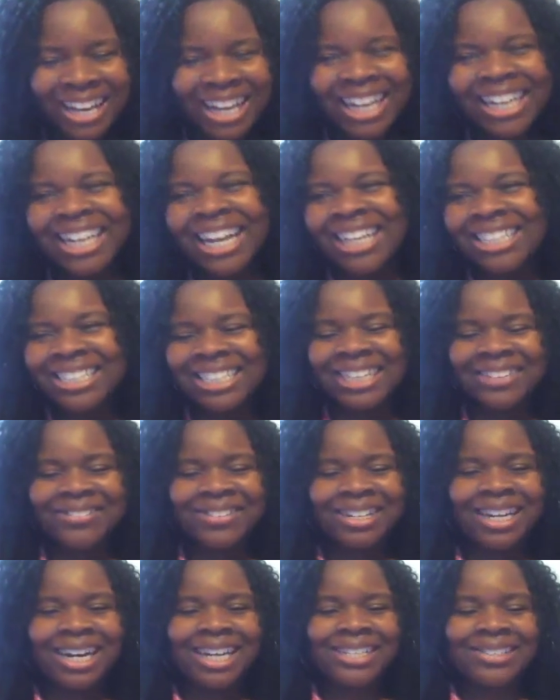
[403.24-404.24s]
not to give
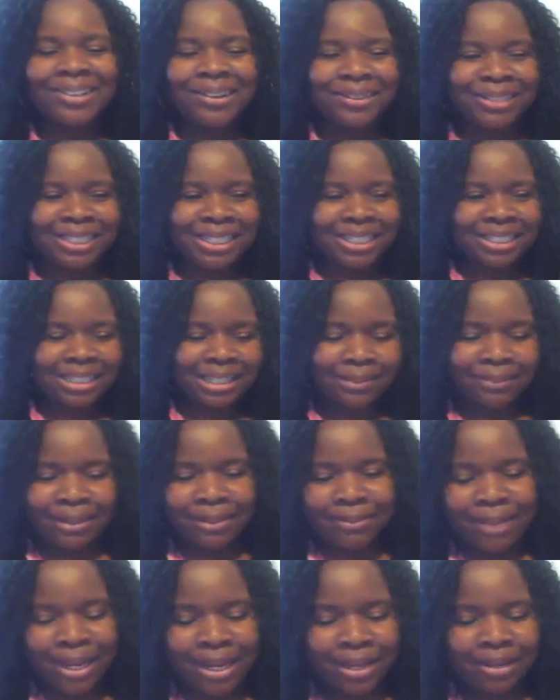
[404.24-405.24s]
you guys all details
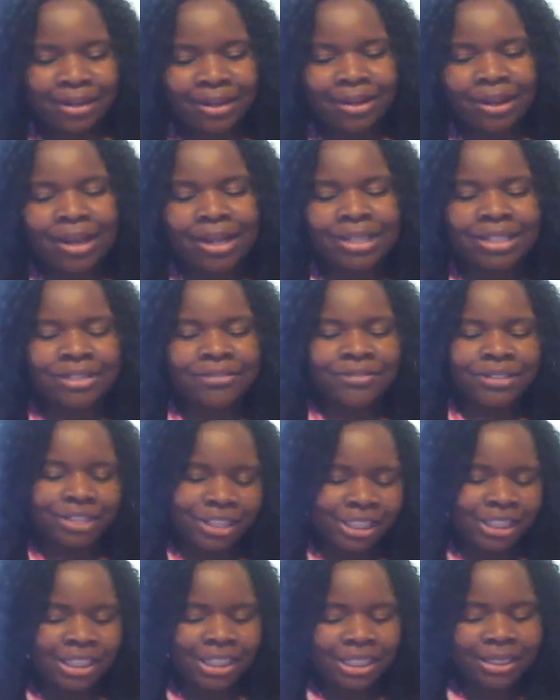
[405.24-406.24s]
about my loss of
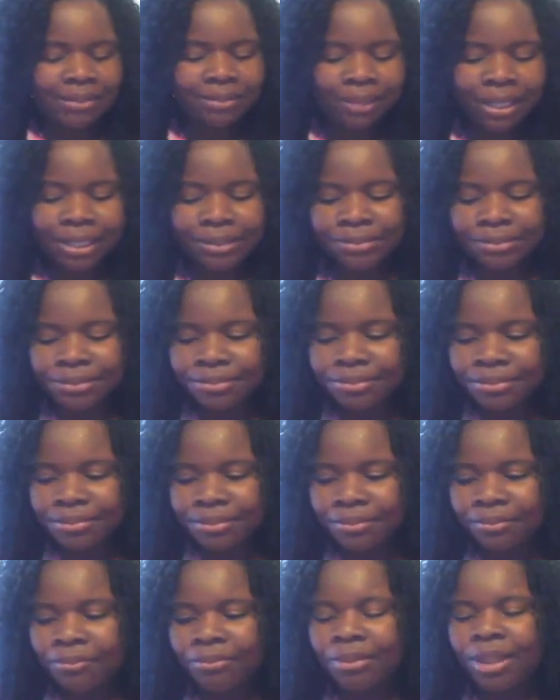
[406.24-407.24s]
virginity, but
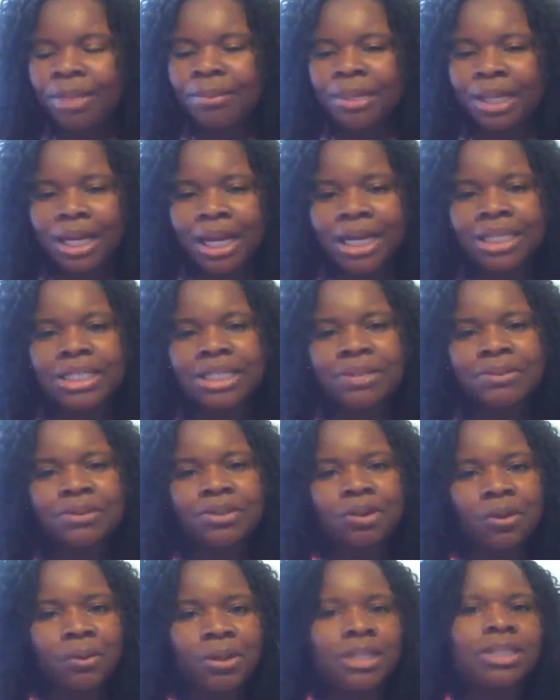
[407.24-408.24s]
because he was
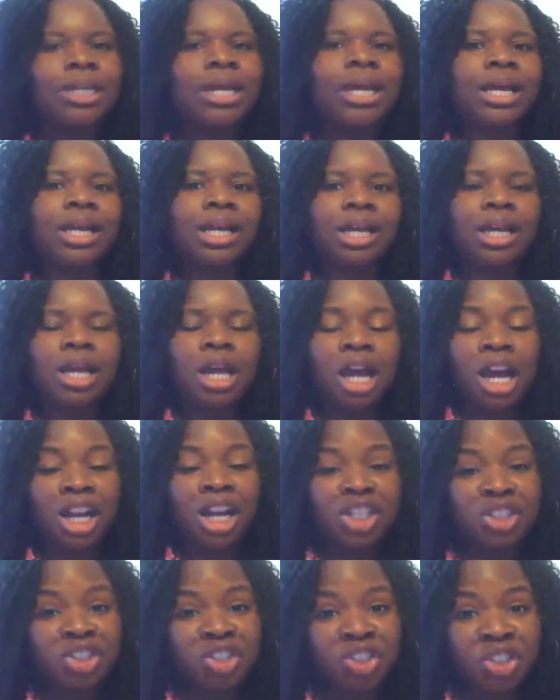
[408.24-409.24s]
always like, are
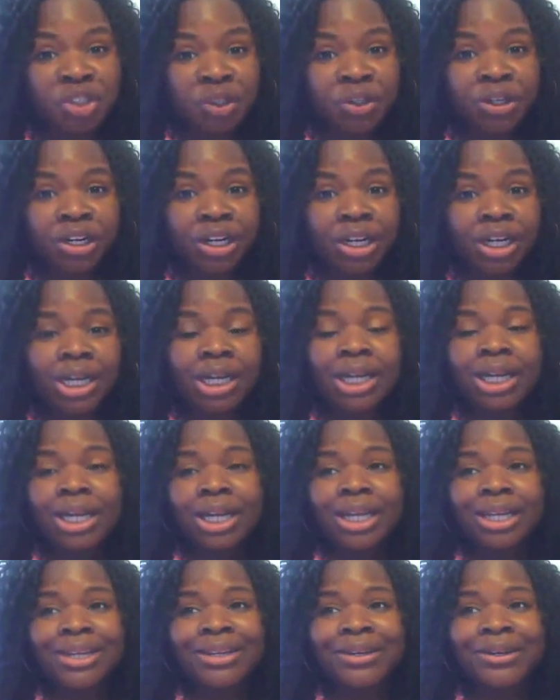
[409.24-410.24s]
you sure?
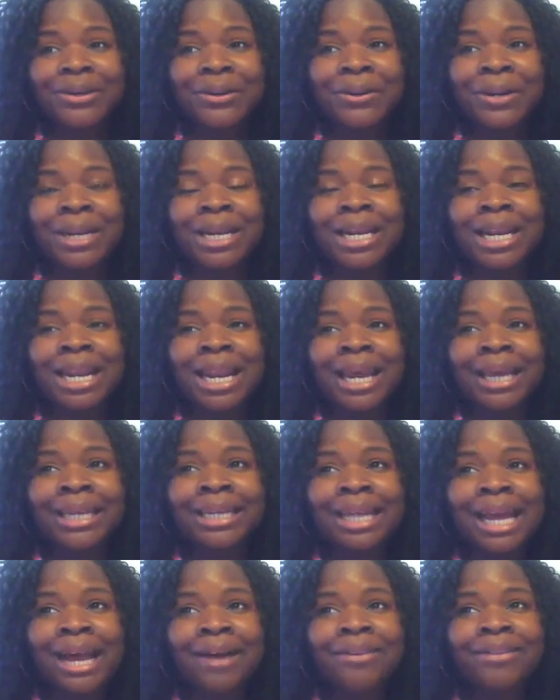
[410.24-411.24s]
And like,
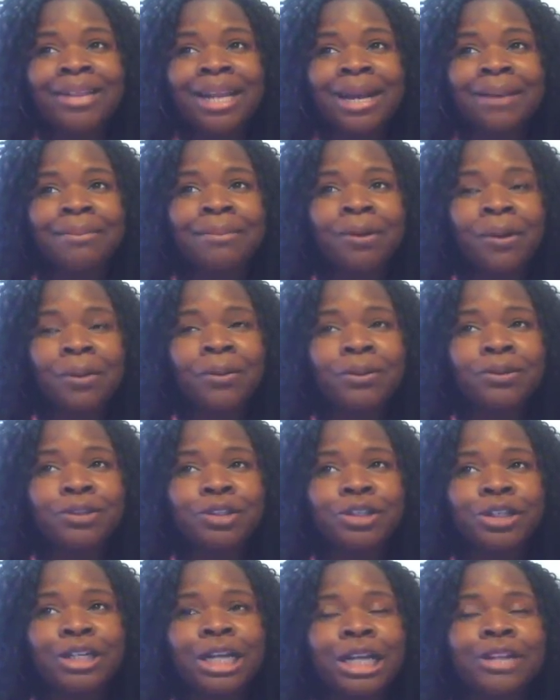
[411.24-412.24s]
now that I'm
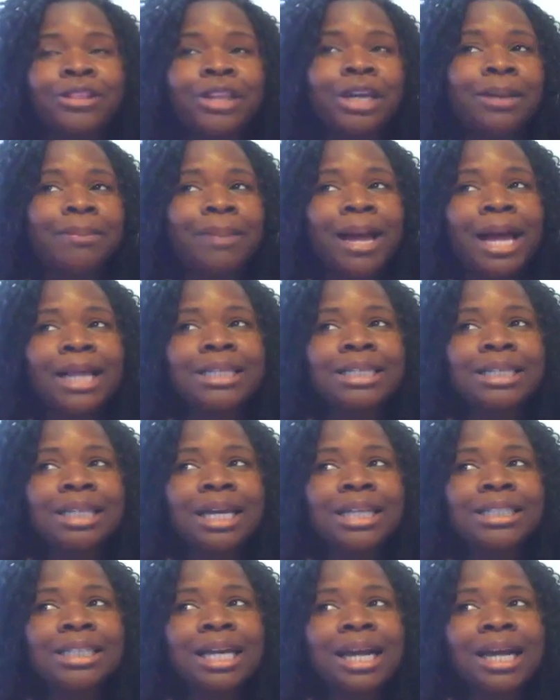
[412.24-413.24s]
older and I think back to
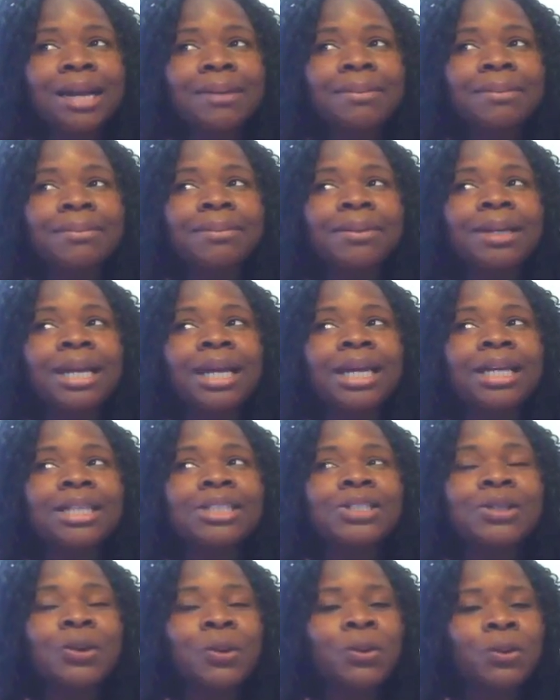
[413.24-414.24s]
that time, I'm like
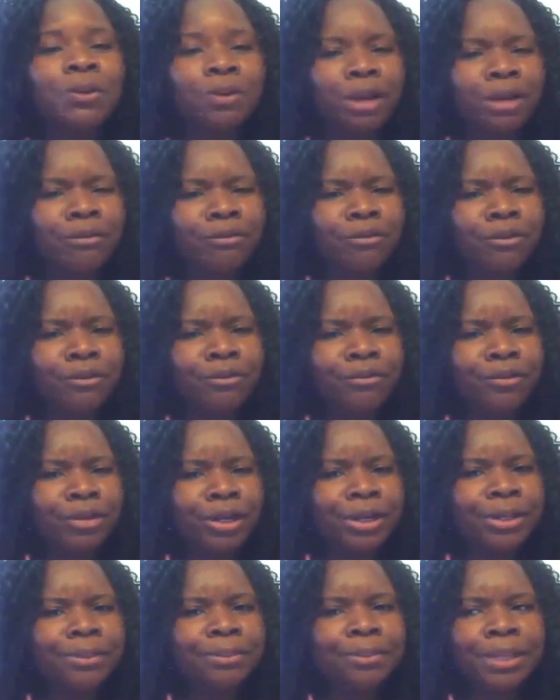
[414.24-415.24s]
so grateful for
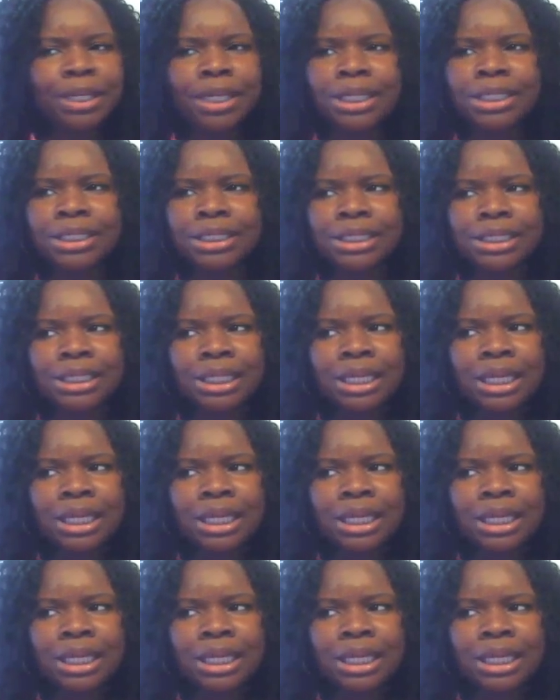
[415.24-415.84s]
him, because